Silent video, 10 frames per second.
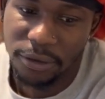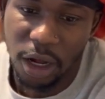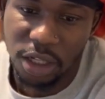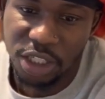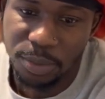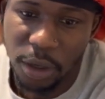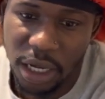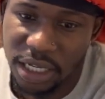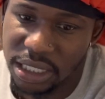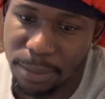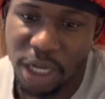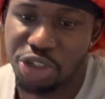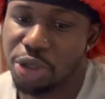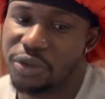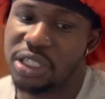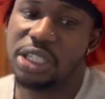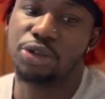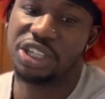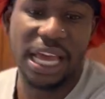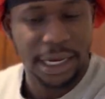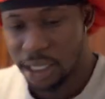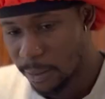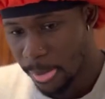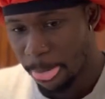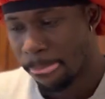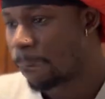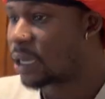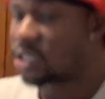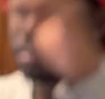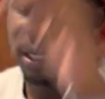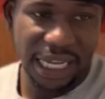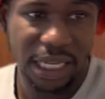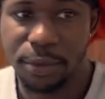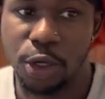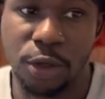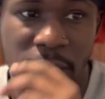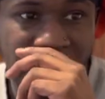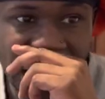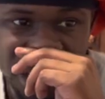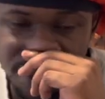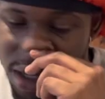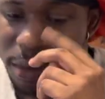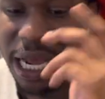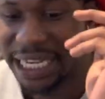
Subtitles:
Harlem Spartans. I'm not sure if he still jacked them. Somebody gotta let me know in the comments, man. But